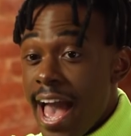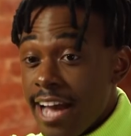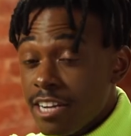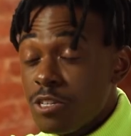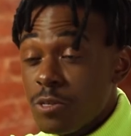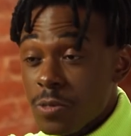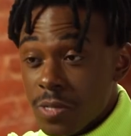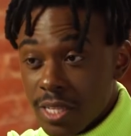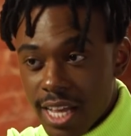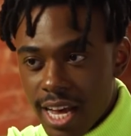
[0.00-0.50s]

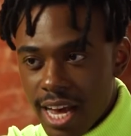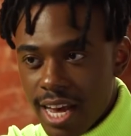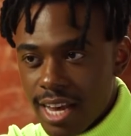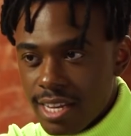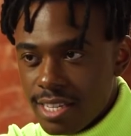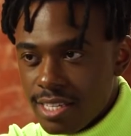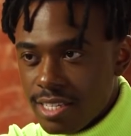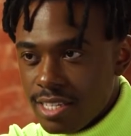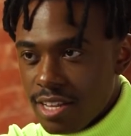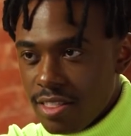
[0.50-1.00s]

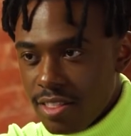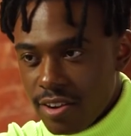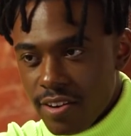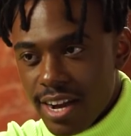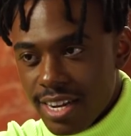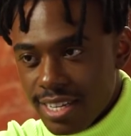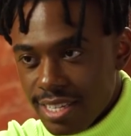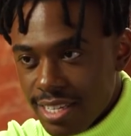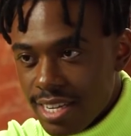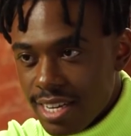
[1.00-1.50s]
actualized their
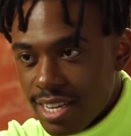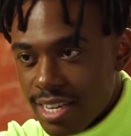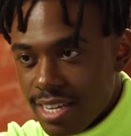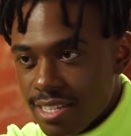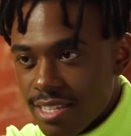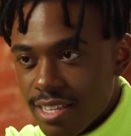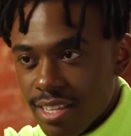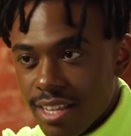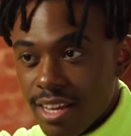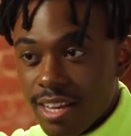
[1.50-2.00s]

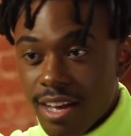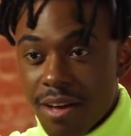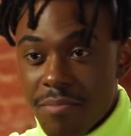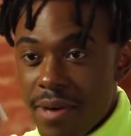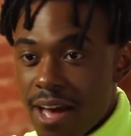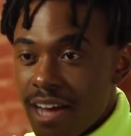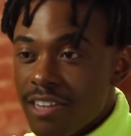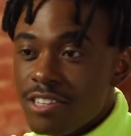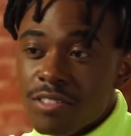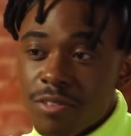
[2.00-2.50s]
ideas, like
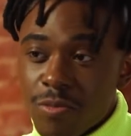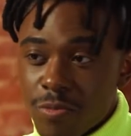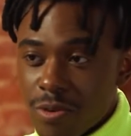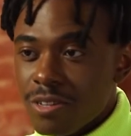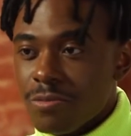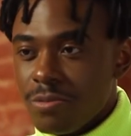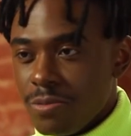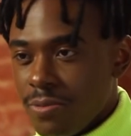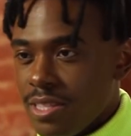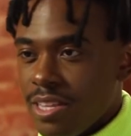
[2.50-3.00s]
imagine the
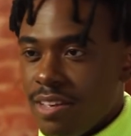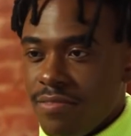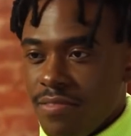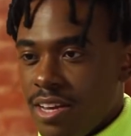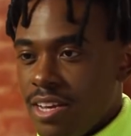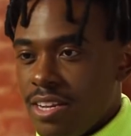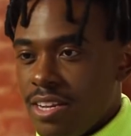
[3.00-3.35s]
world we would live